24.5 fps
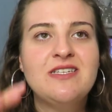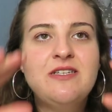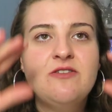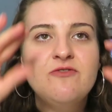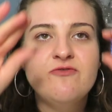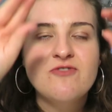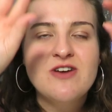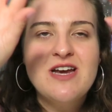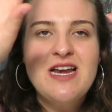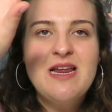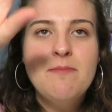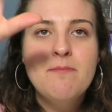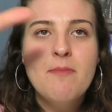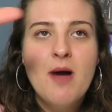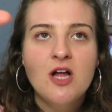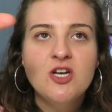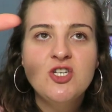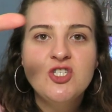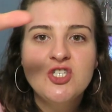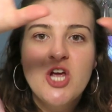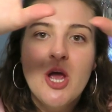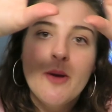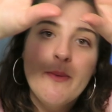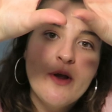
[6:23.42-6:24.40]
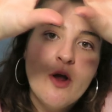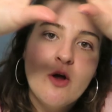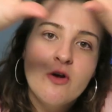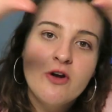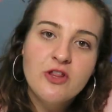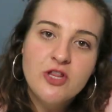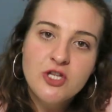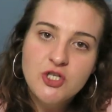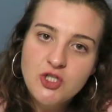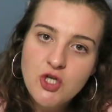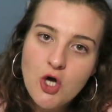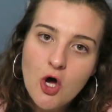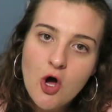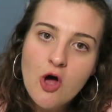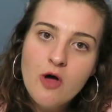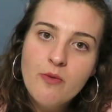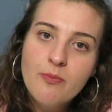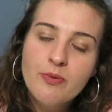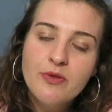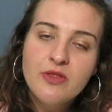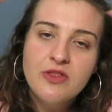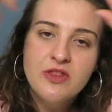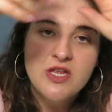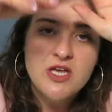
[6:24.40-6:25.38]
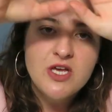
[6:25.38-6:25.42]
isn't really much going on at the
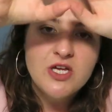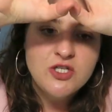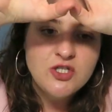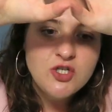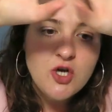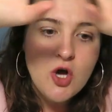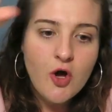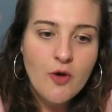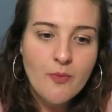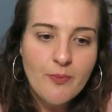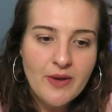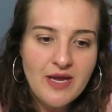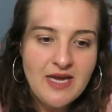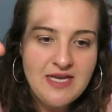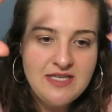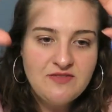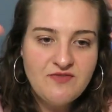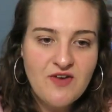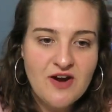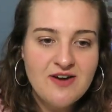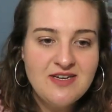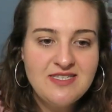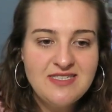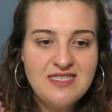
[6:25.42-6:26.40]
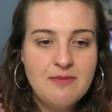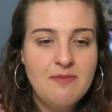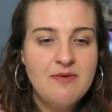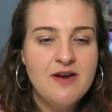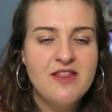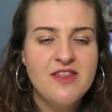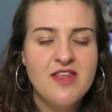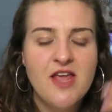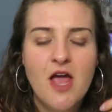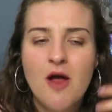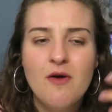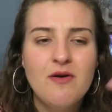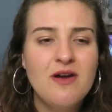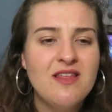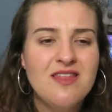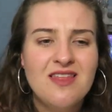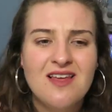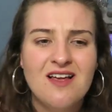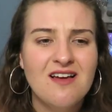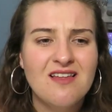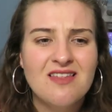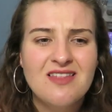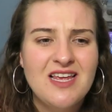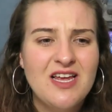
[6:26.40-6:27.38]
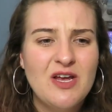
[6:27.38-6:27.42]
top. The top is very similar. The only
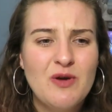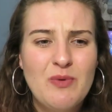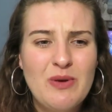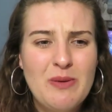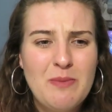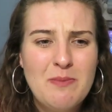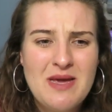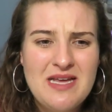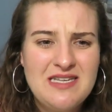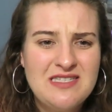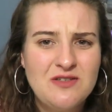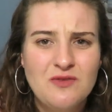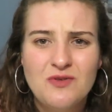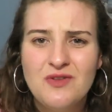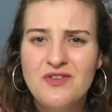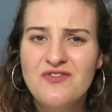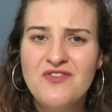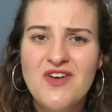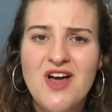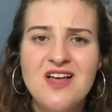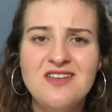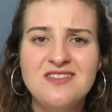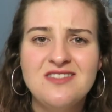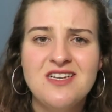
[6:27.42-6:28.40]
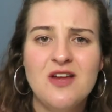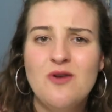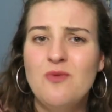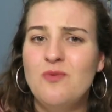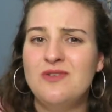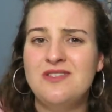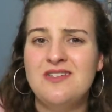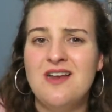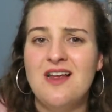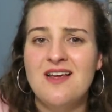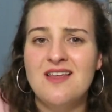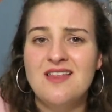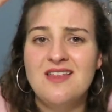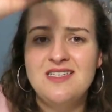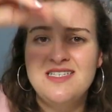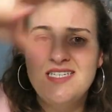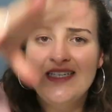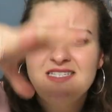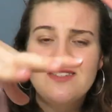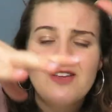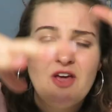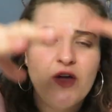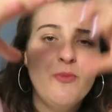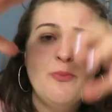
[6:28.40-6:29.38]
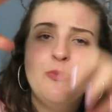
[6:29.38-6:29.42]
thing I think we missed on the first night was, like, the
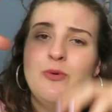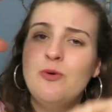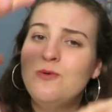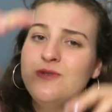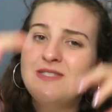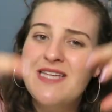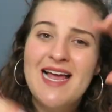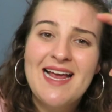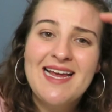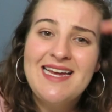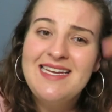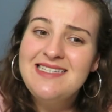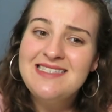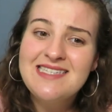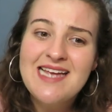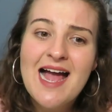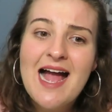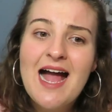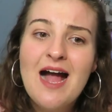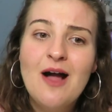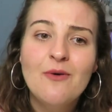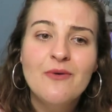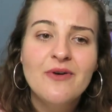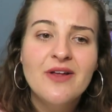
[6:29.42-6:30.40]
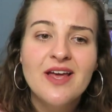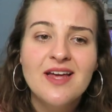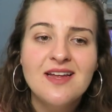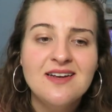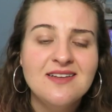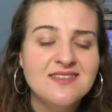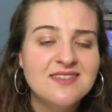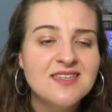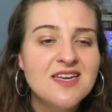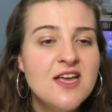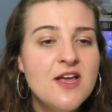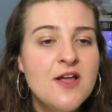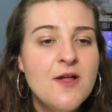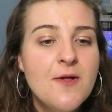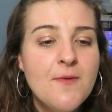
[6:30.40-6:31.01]
disco balls hanging down and,